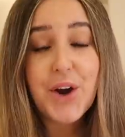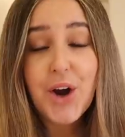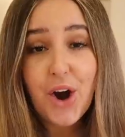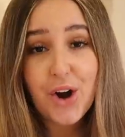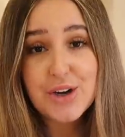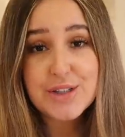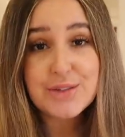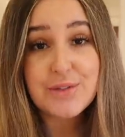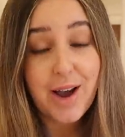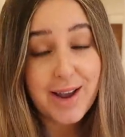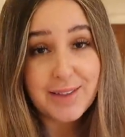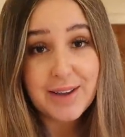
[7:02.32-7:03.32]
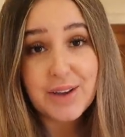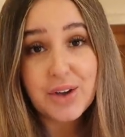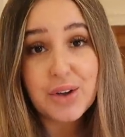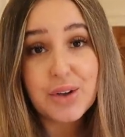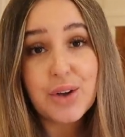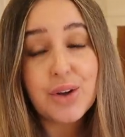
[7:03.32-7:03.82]
very hard to find like
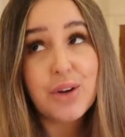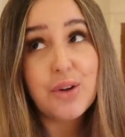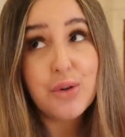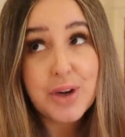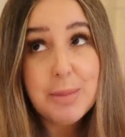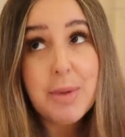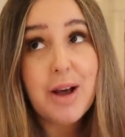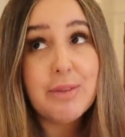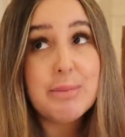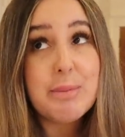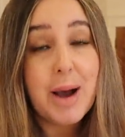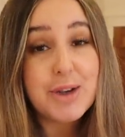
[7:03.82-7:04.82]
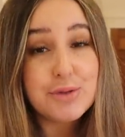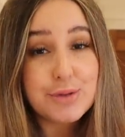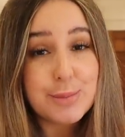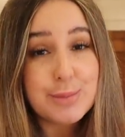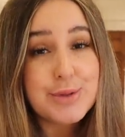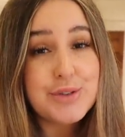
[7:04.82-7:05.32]
a cream of
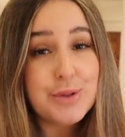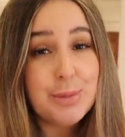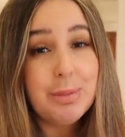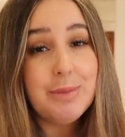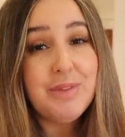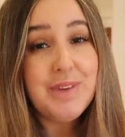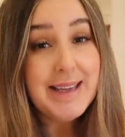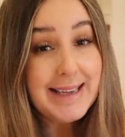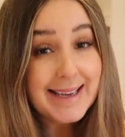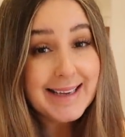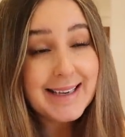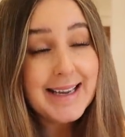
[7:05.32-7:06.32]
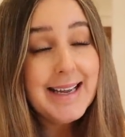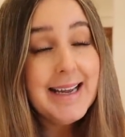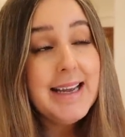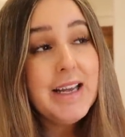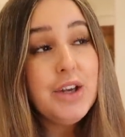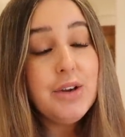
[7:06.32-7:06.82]
mushroom soup vegan.
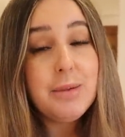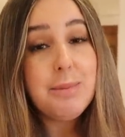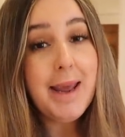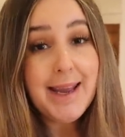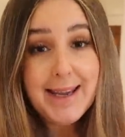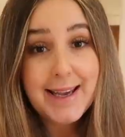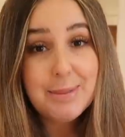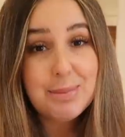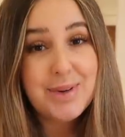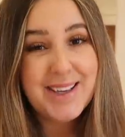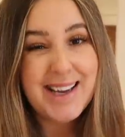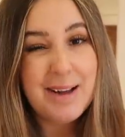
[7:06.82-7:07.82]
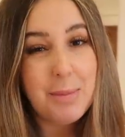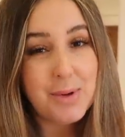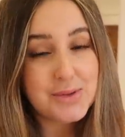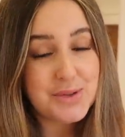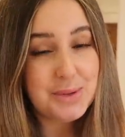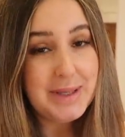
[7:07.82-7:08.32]
You can make it, but I'm
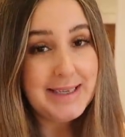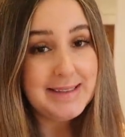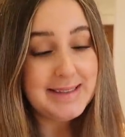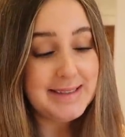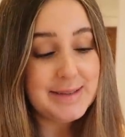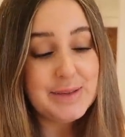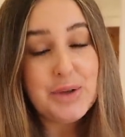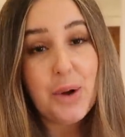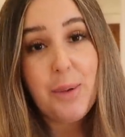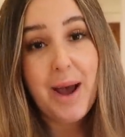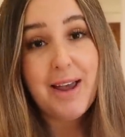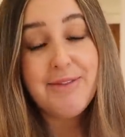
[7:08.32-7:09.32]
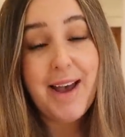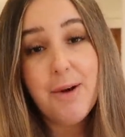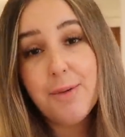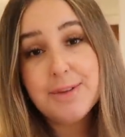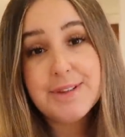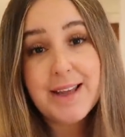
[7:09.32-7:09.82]
also lazy. So I
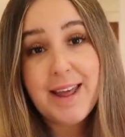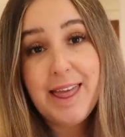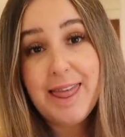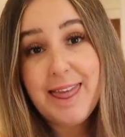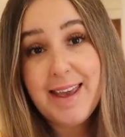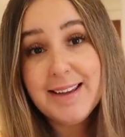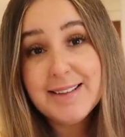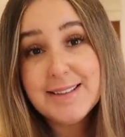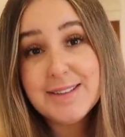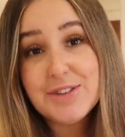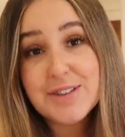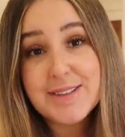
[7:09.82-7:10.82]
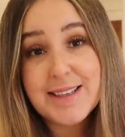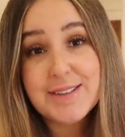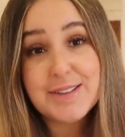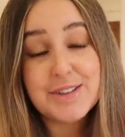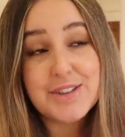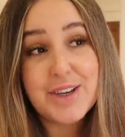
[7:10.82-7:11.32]
found this, just like
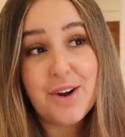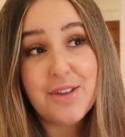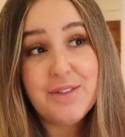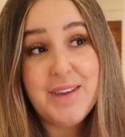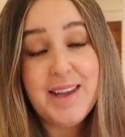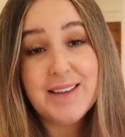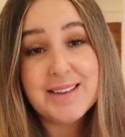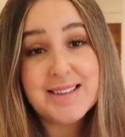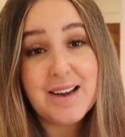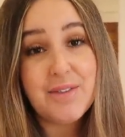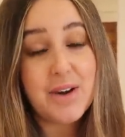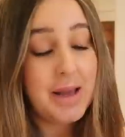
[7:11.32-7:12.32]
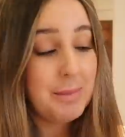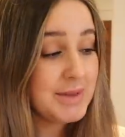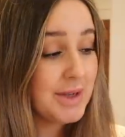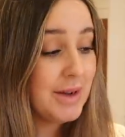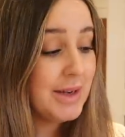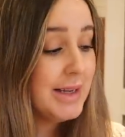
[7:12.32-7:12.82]
searching all the vegan stuff on
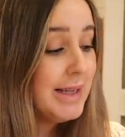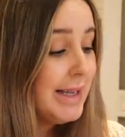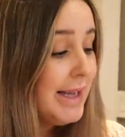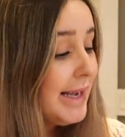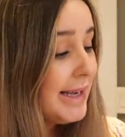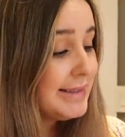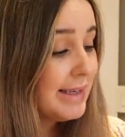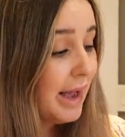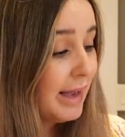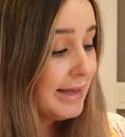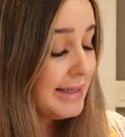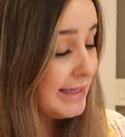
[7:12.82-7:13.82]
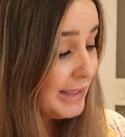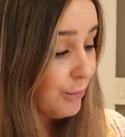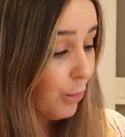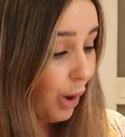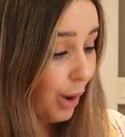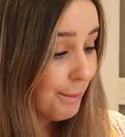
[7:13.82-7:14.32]
Amazon. It's a
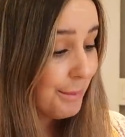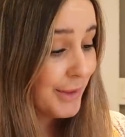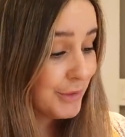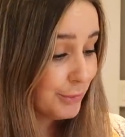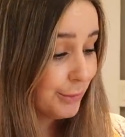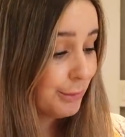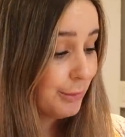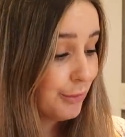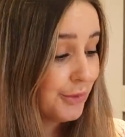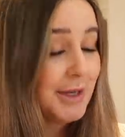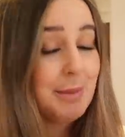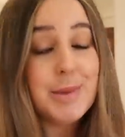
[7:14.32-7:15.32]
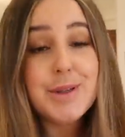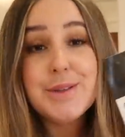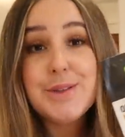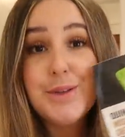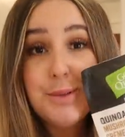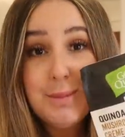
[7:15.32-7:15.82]
quinoa mushroom cream
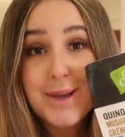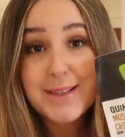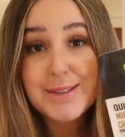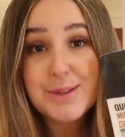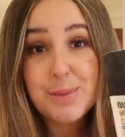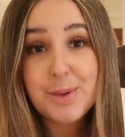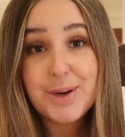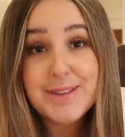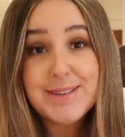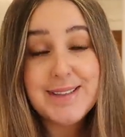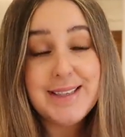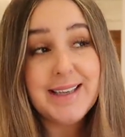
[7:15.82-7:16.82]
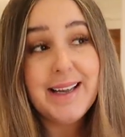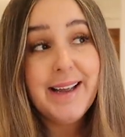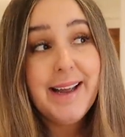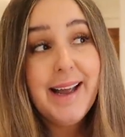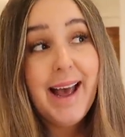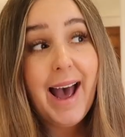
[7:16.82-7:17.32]
soup mix. So we're gonna see
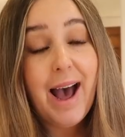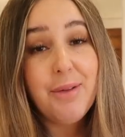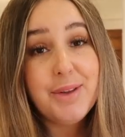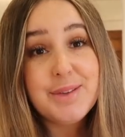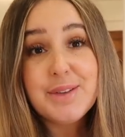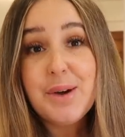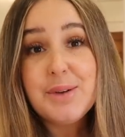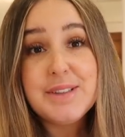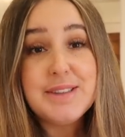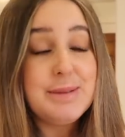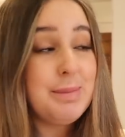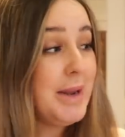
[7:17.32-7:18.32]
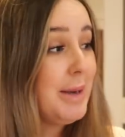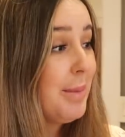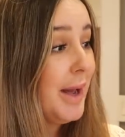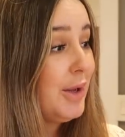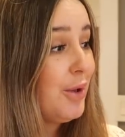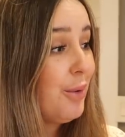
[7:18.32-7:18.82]
how this goes. It's made
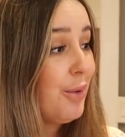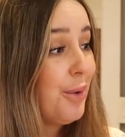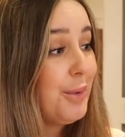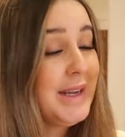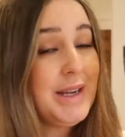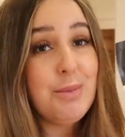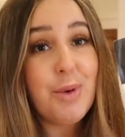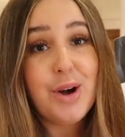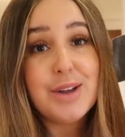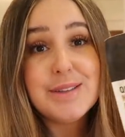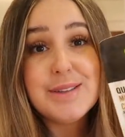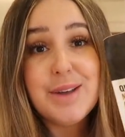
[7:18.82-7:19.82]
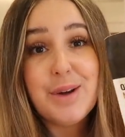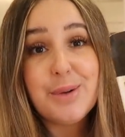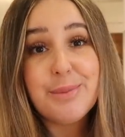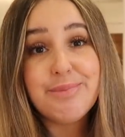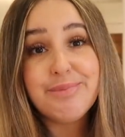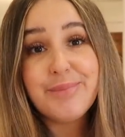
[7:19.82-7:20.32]
by GoGo Quinoa,
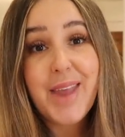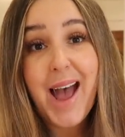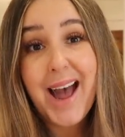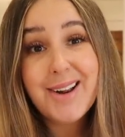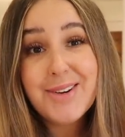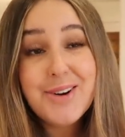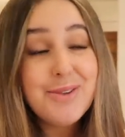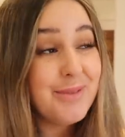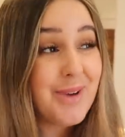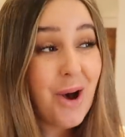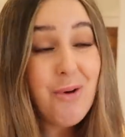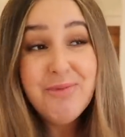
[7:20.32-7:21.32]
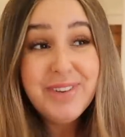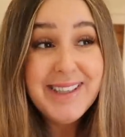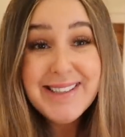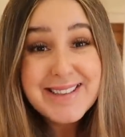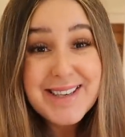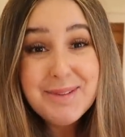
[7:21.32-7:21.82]
so I don't know.
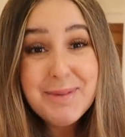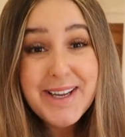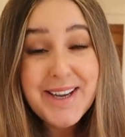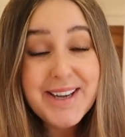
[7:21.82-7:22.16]
Hopefully it's gonna be